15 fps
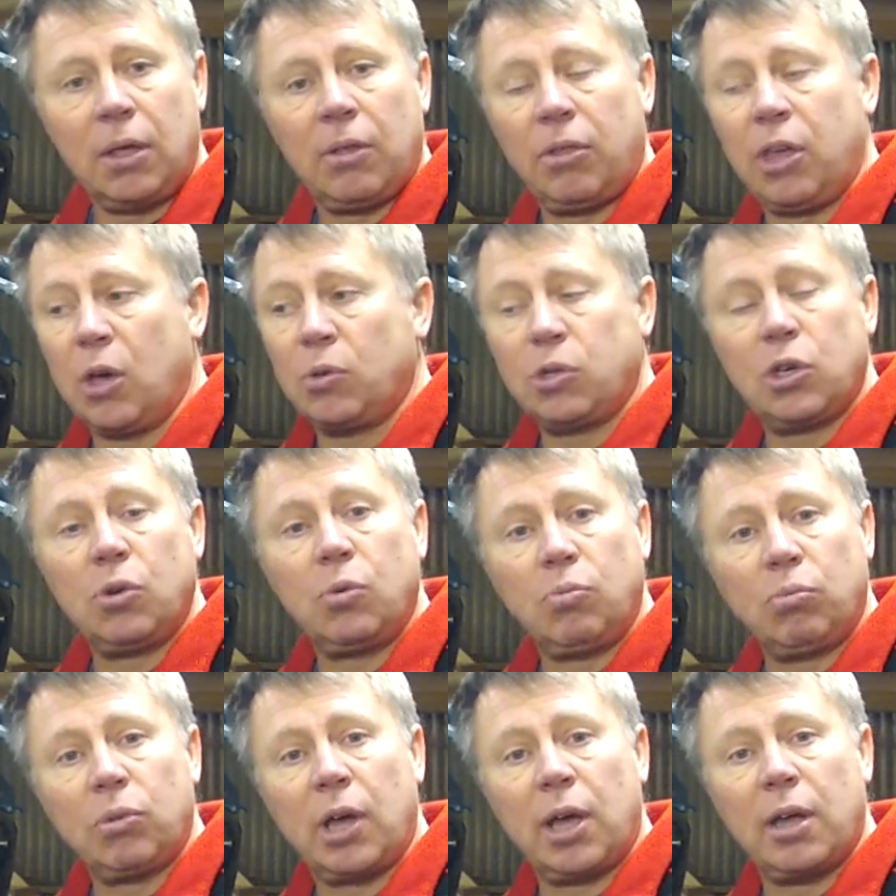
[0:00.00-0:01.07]
O2
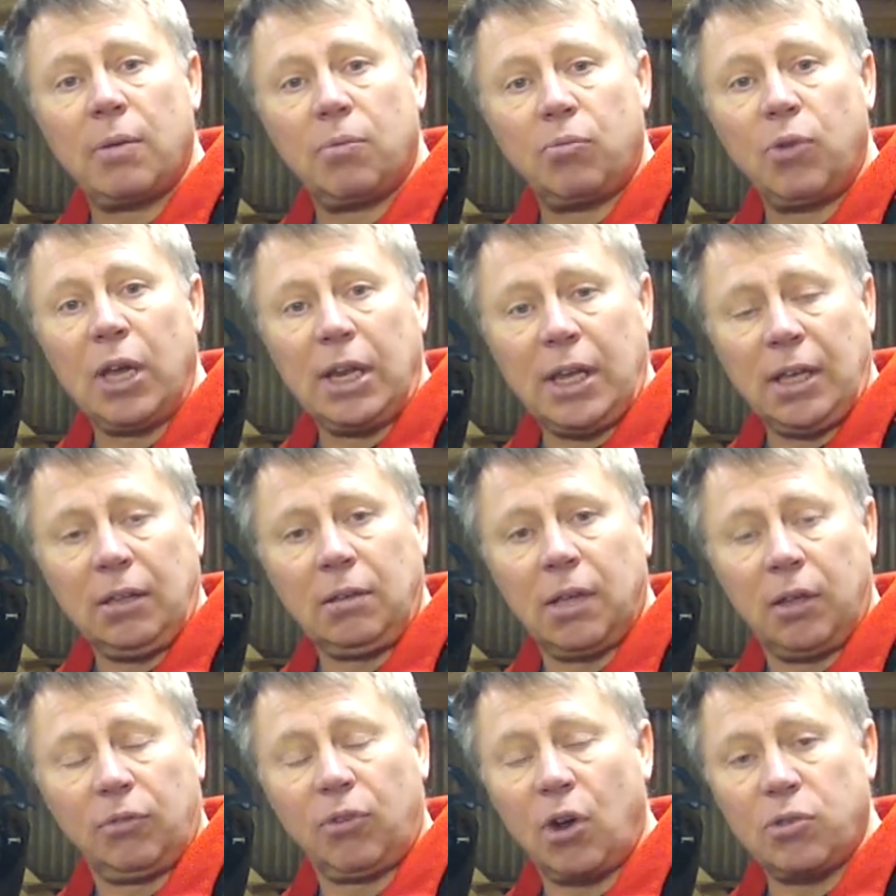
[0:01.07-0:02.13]
reading.
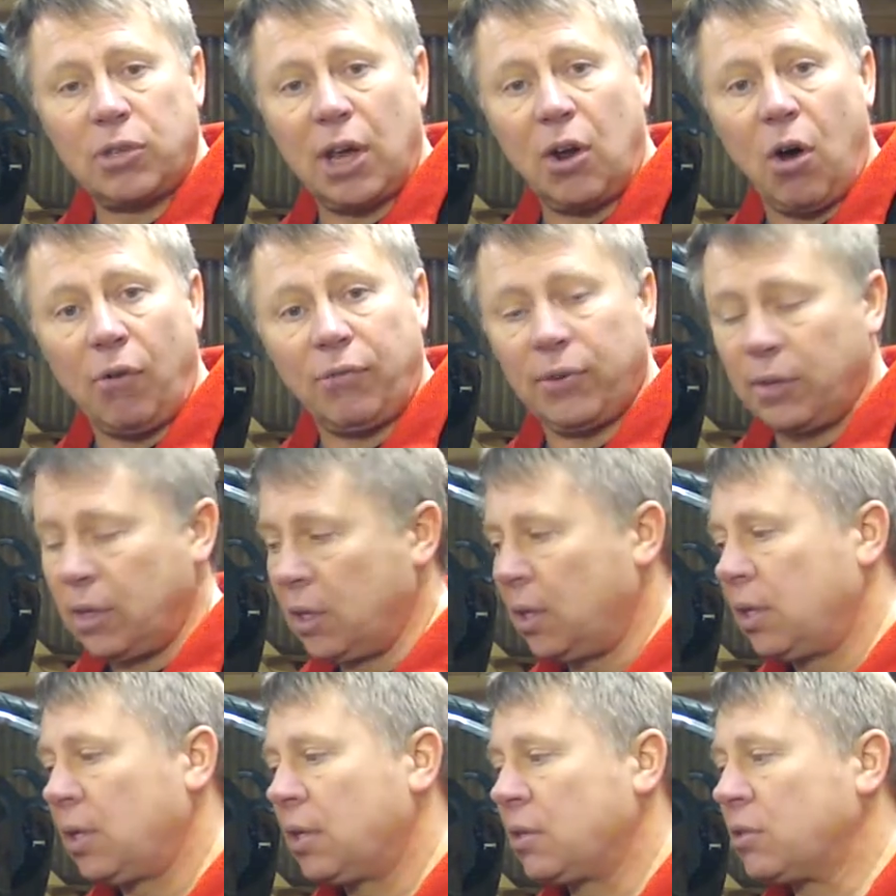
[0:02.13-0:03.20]
It throws that off.
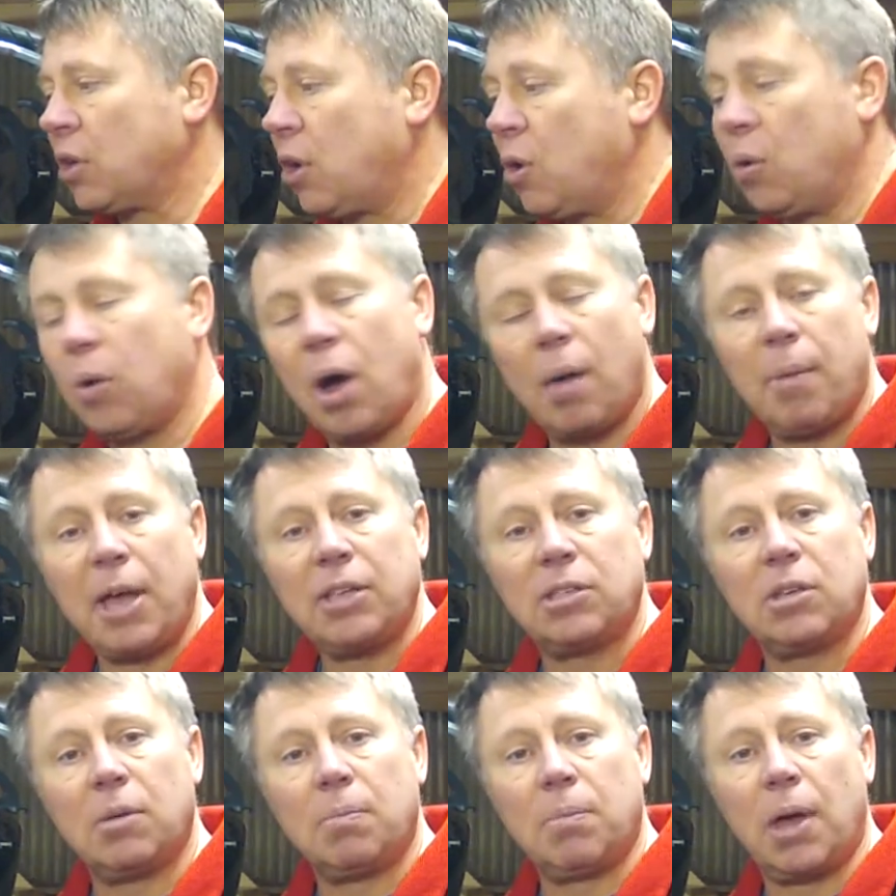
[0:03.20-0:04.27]
So I made
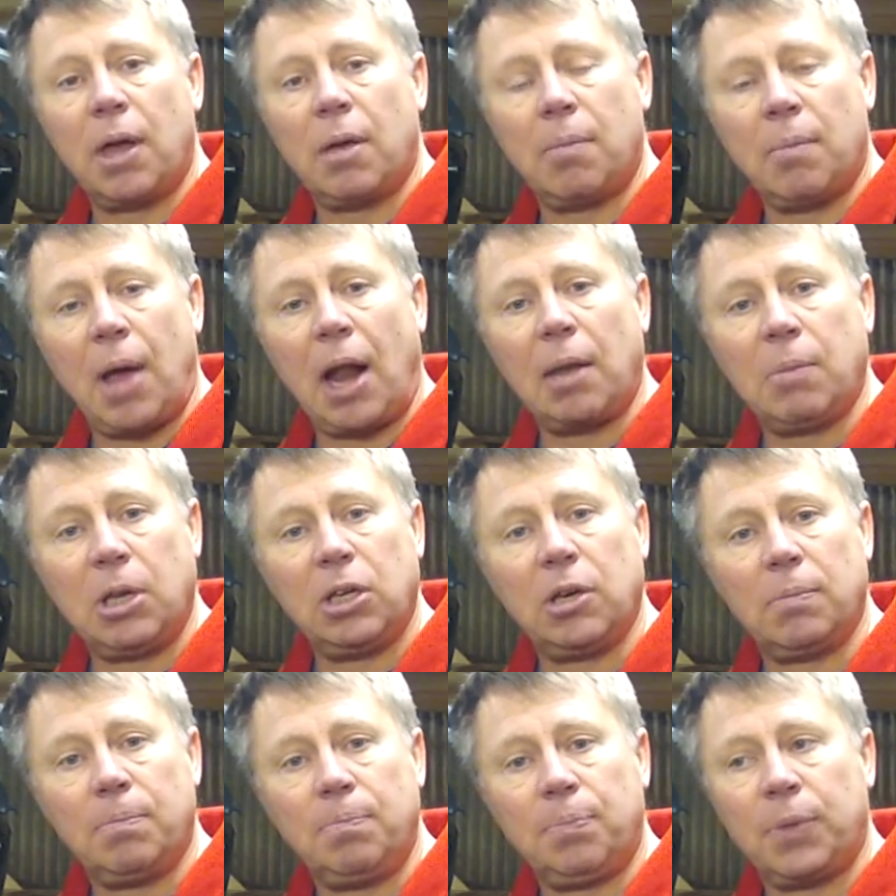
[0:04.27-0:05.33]
some
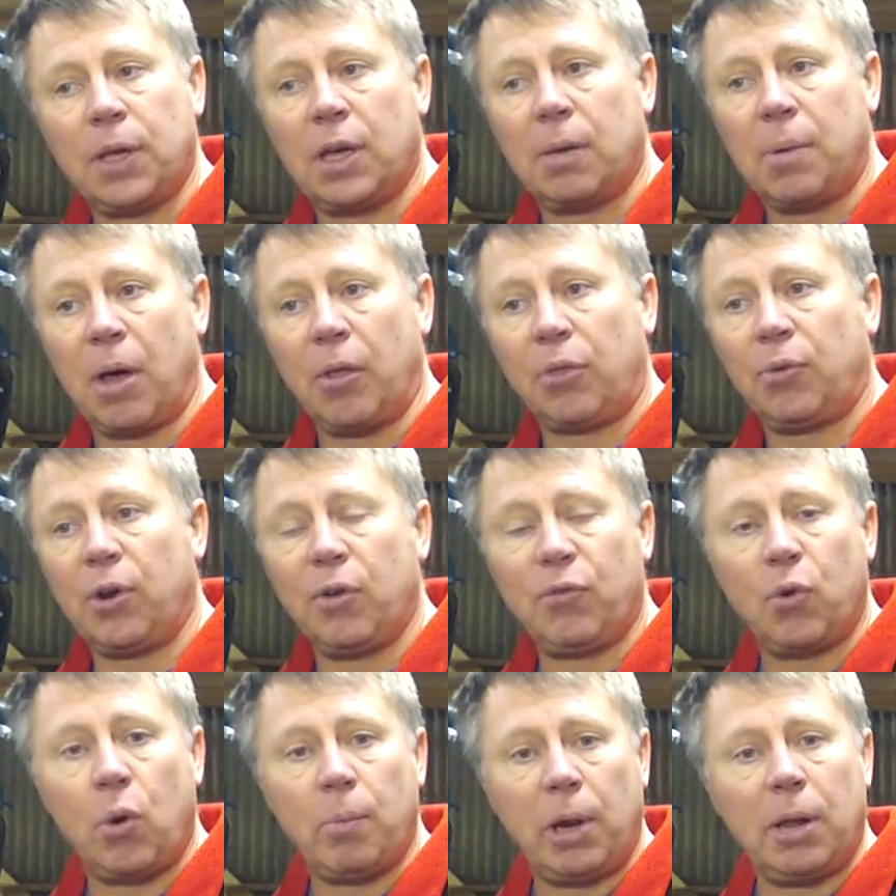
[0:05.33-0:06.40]
aluminium, about 3 or
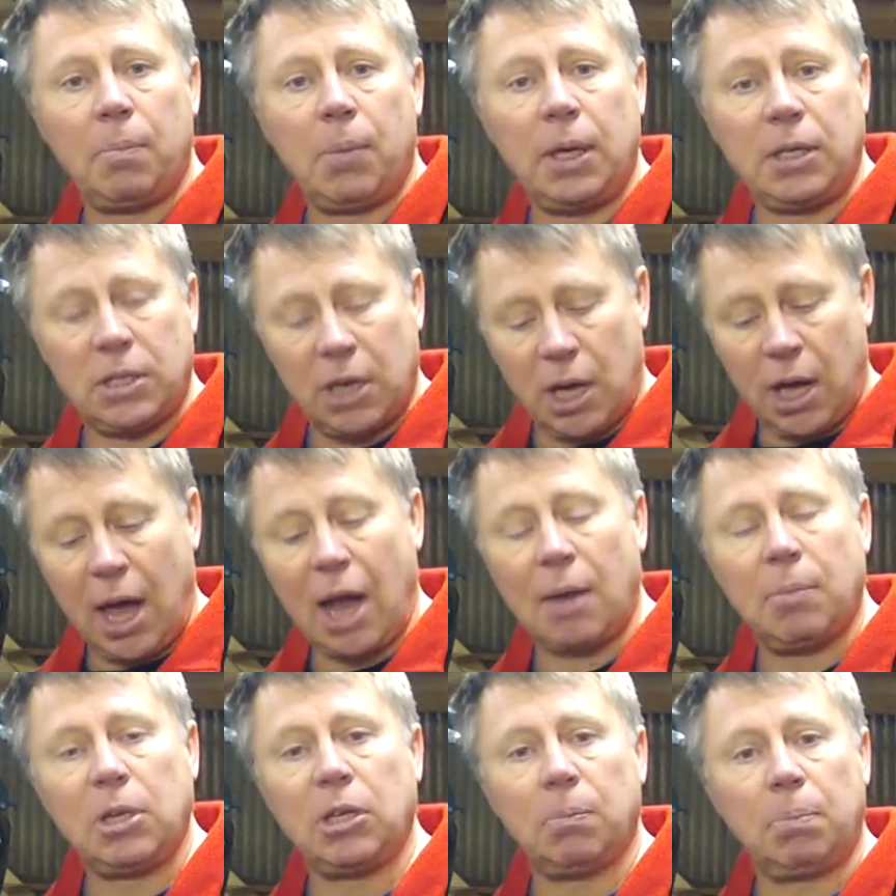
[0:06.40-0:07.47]
4 millimeter
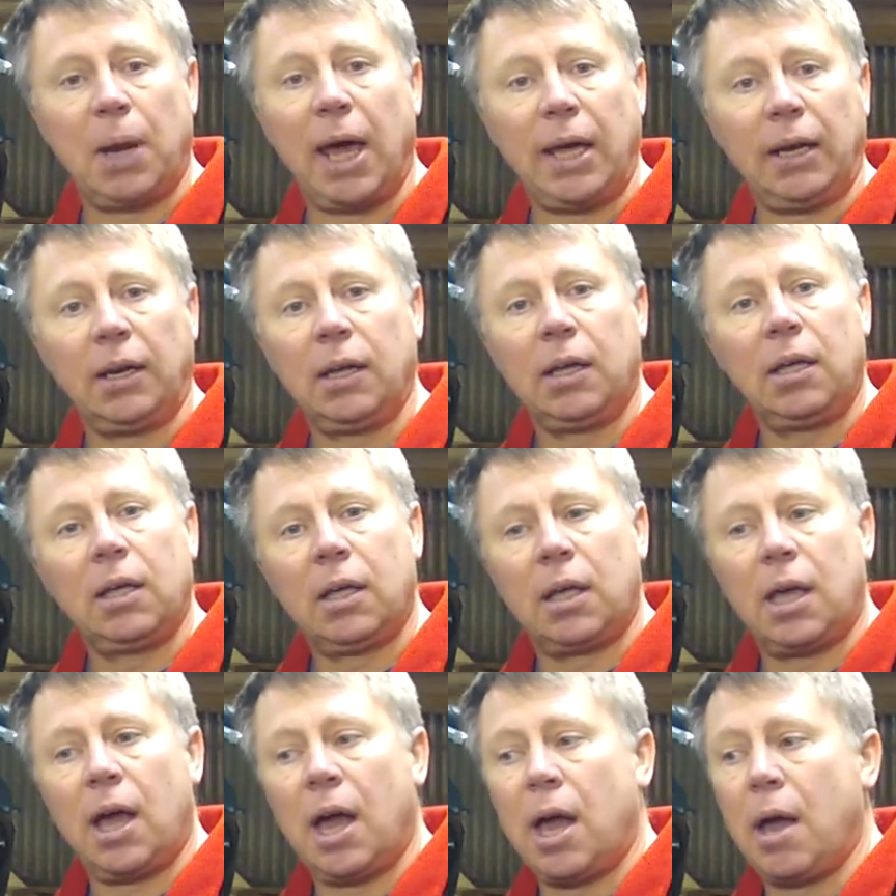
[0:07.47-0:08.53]
aluminium plate,
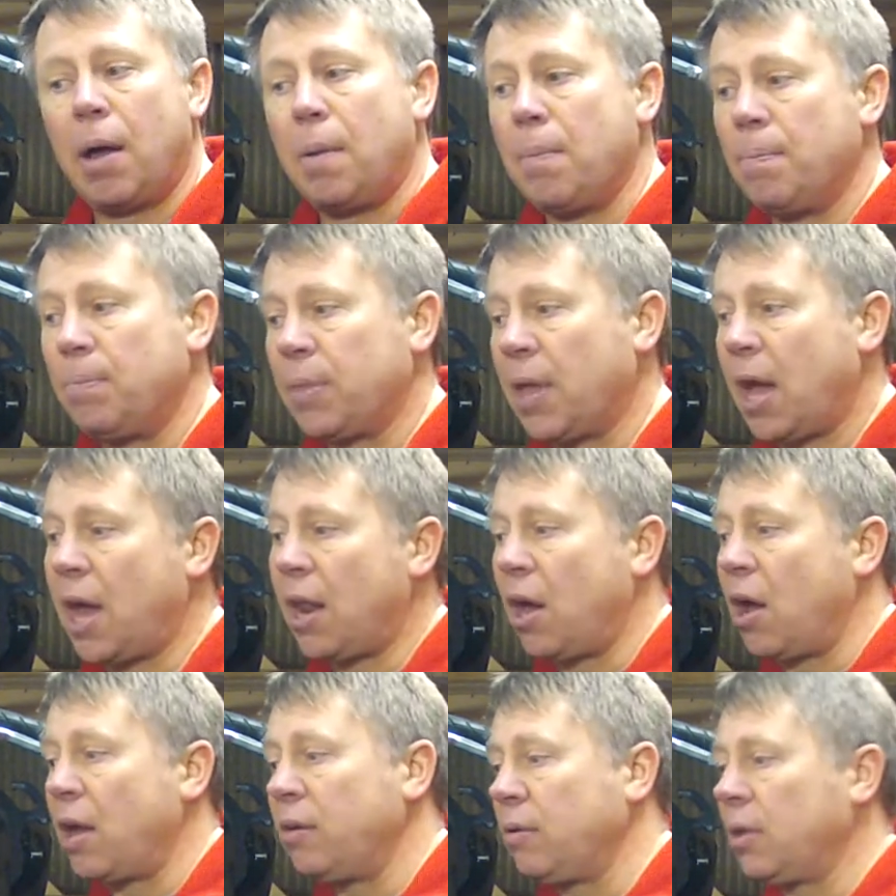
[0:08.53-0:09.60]
and
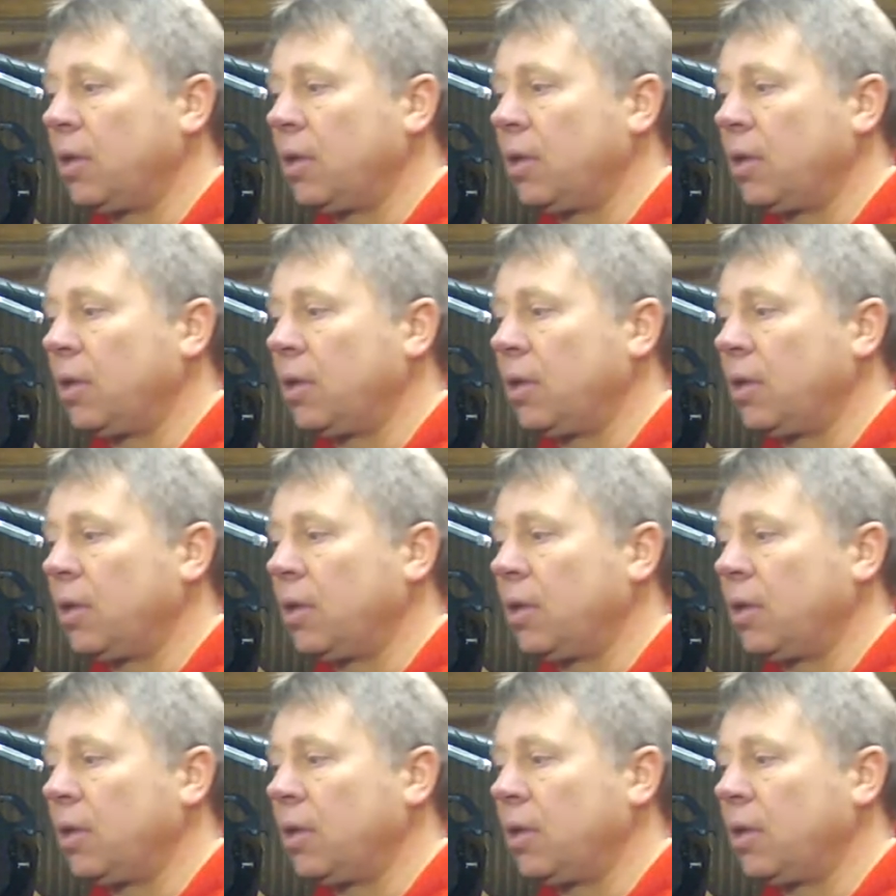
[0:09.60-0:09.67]
I